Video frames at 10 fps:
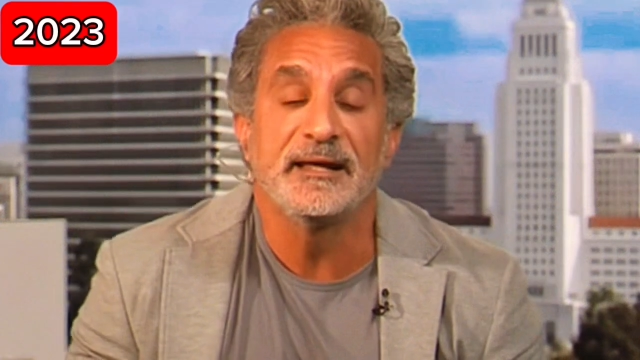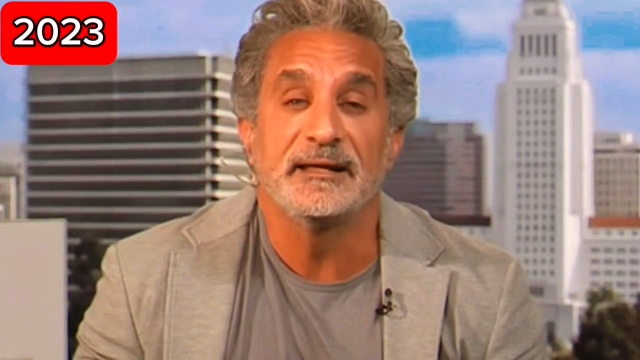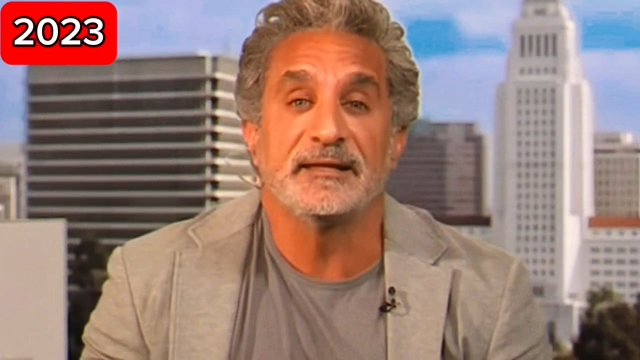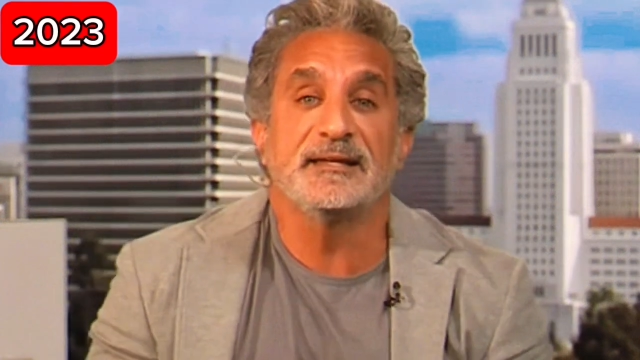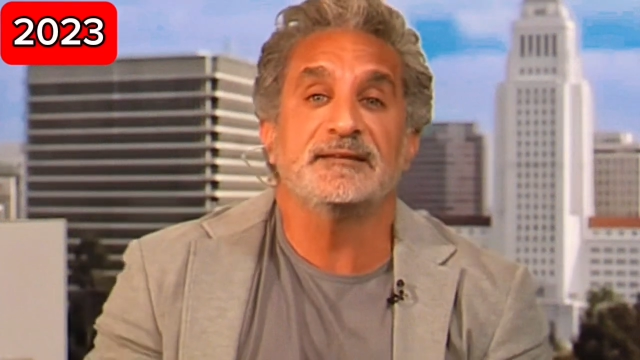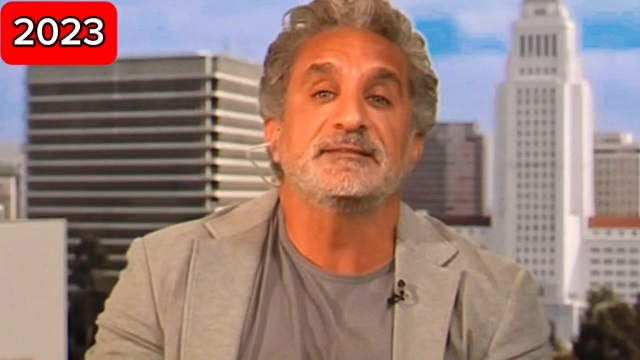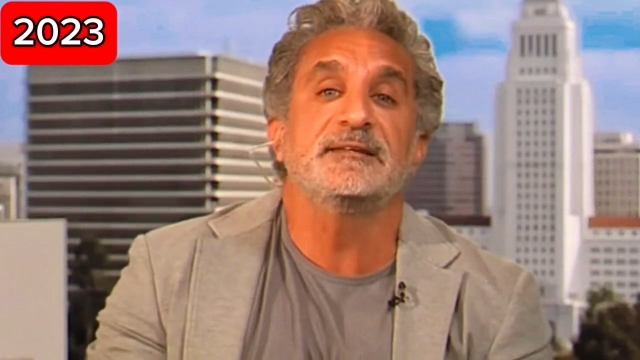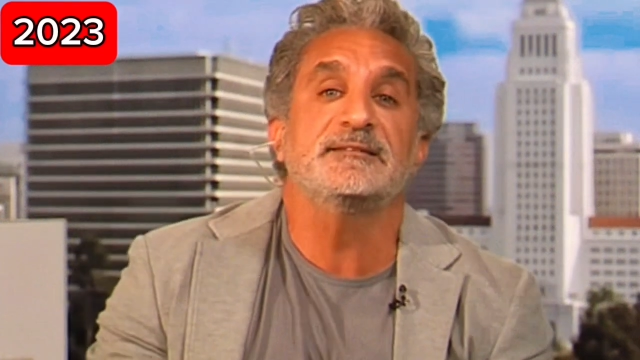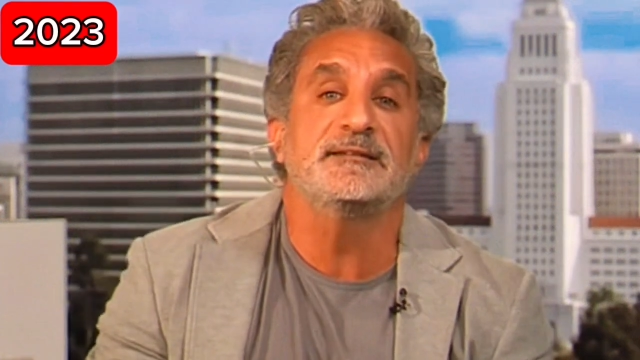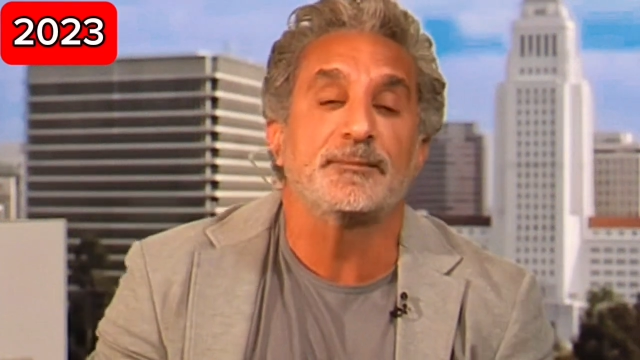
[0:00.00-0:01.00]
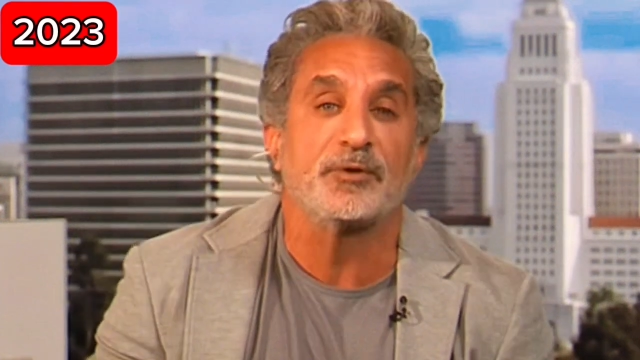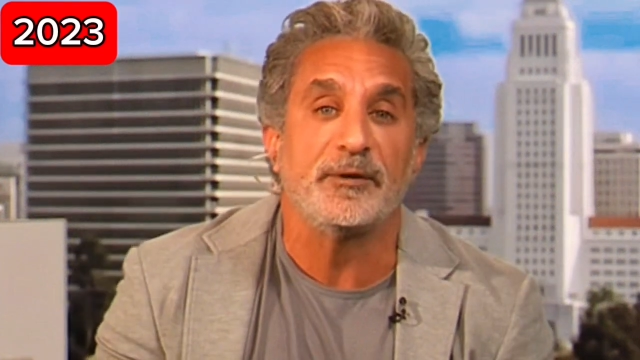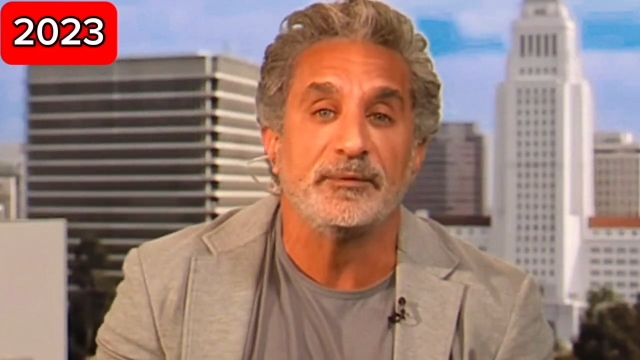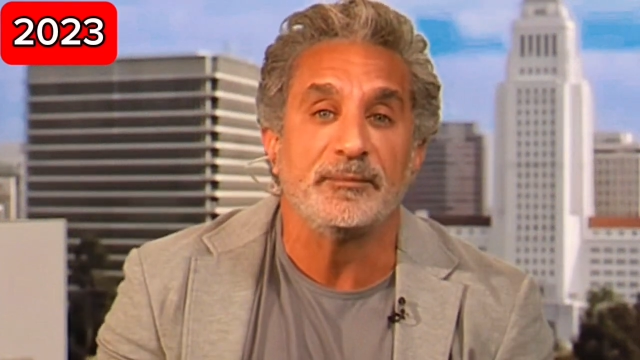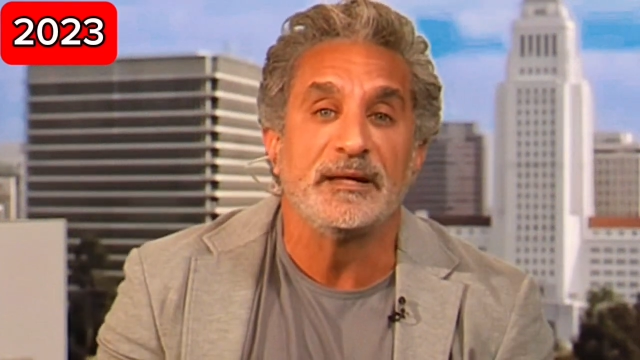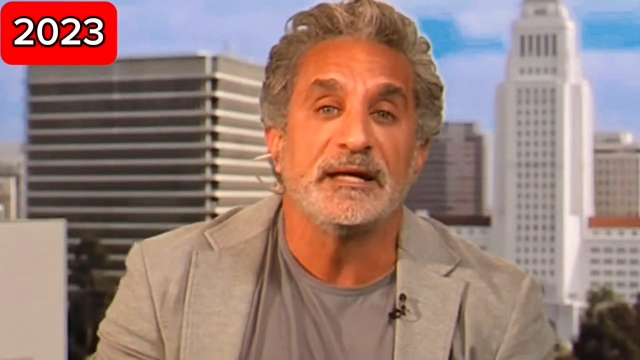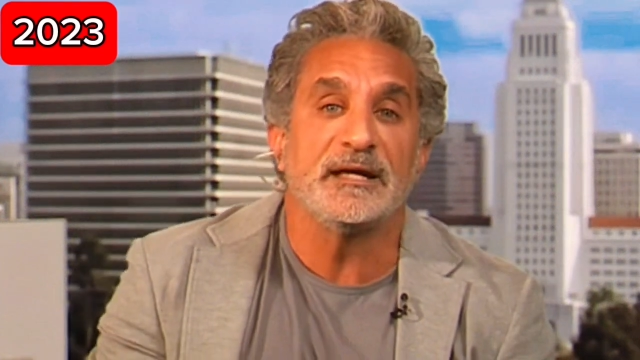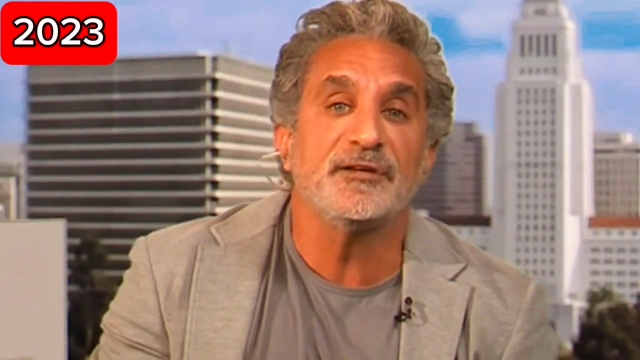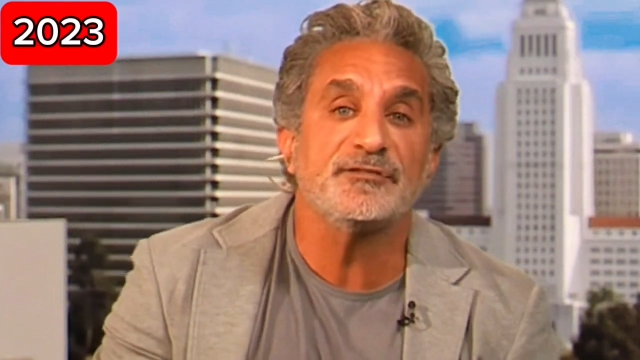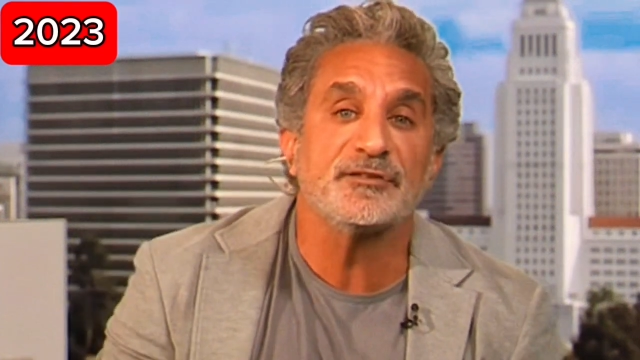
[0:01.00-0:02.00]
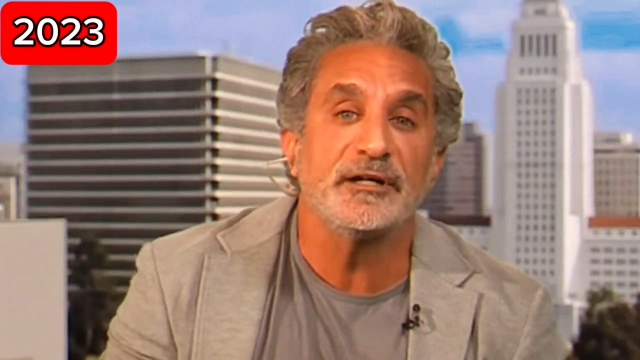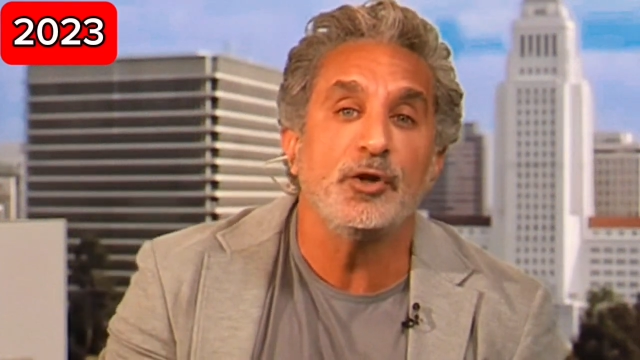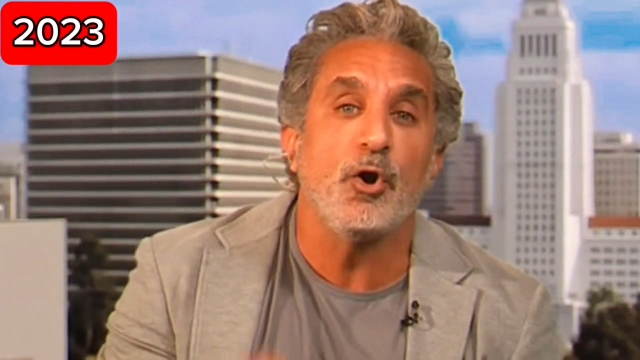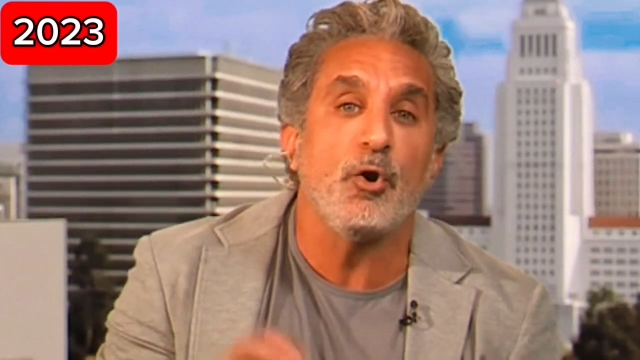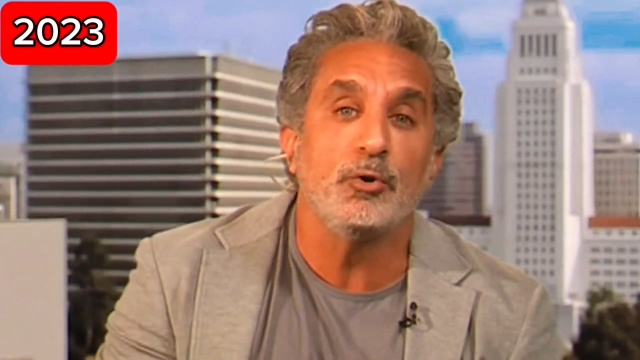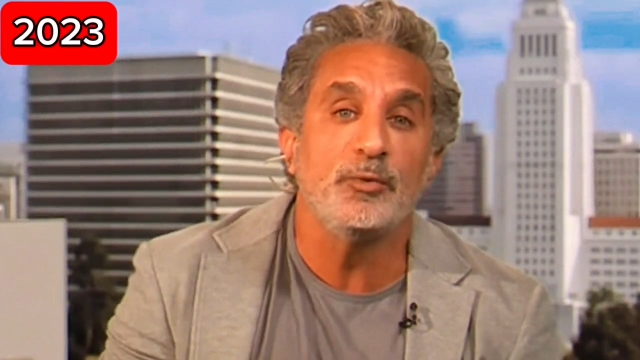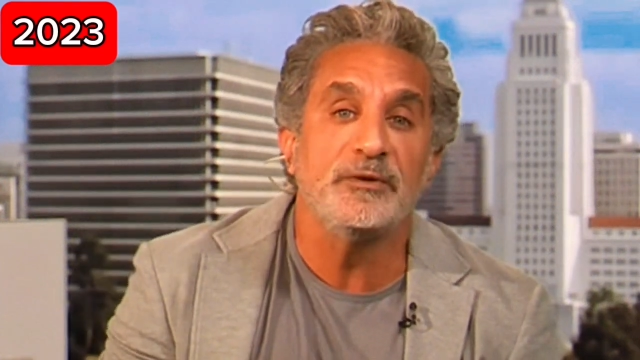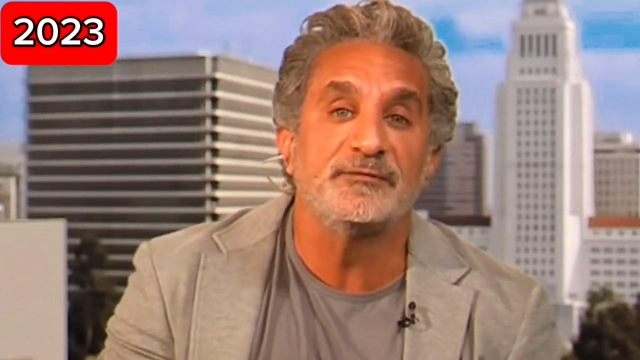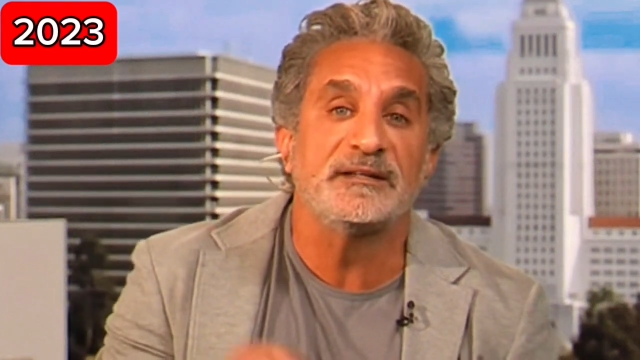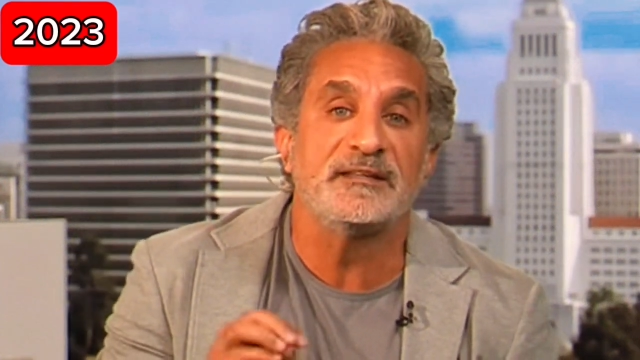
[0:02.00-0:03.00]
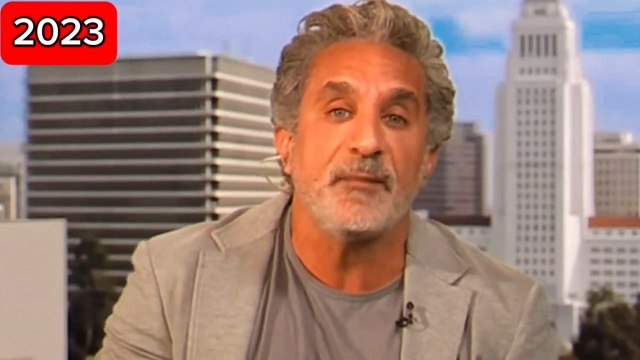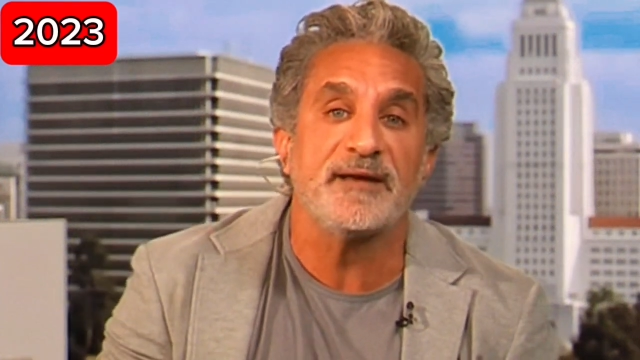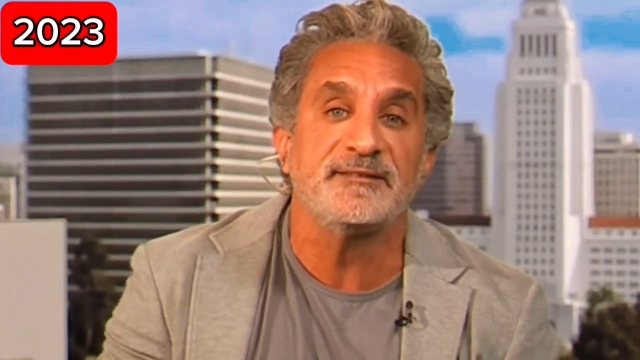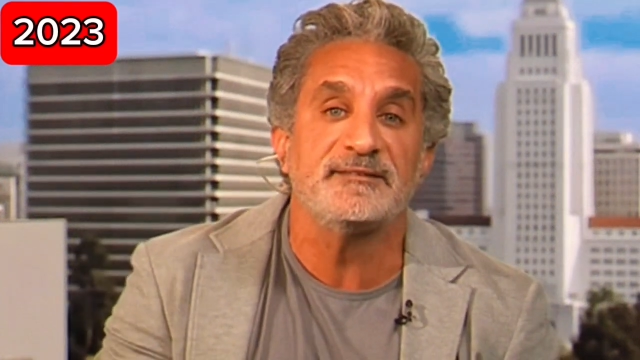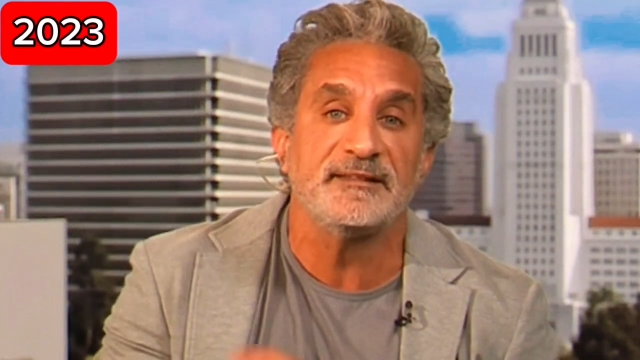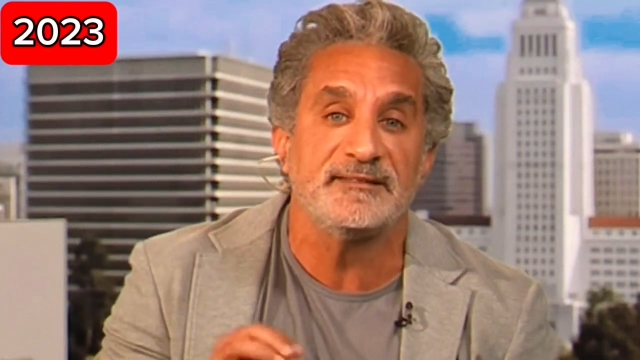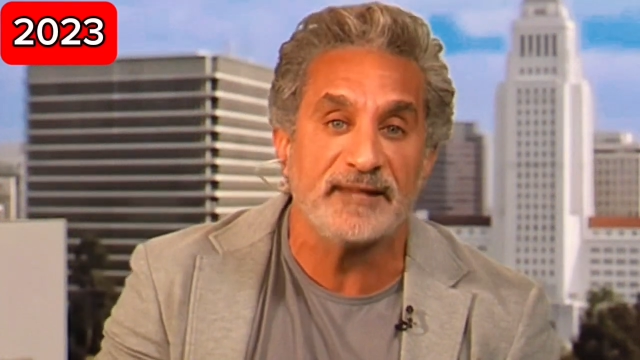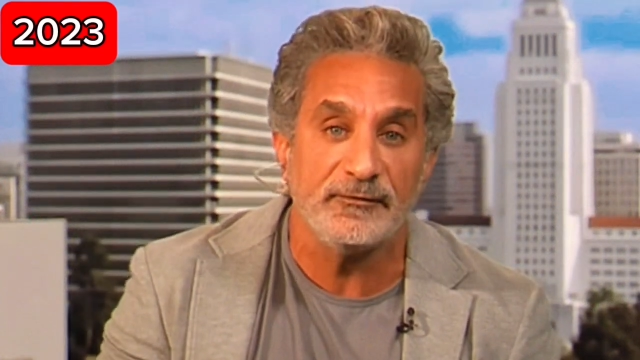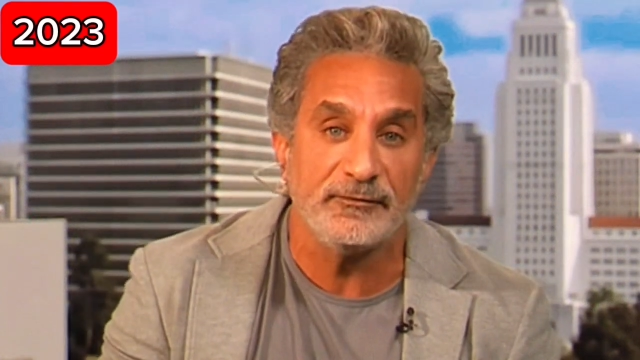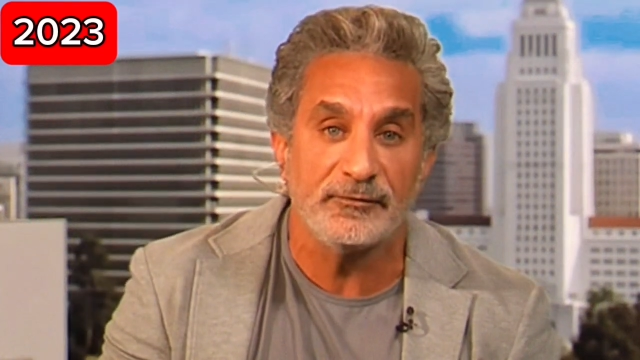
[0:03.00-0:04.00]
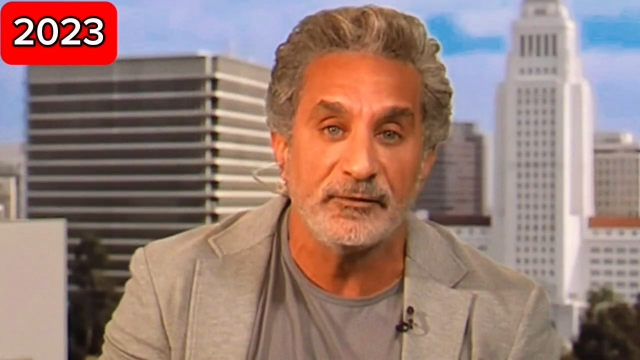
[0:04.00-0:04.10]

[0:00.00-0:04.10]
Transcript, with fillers: The thing is, this is the problem. Israel always victimizes itself,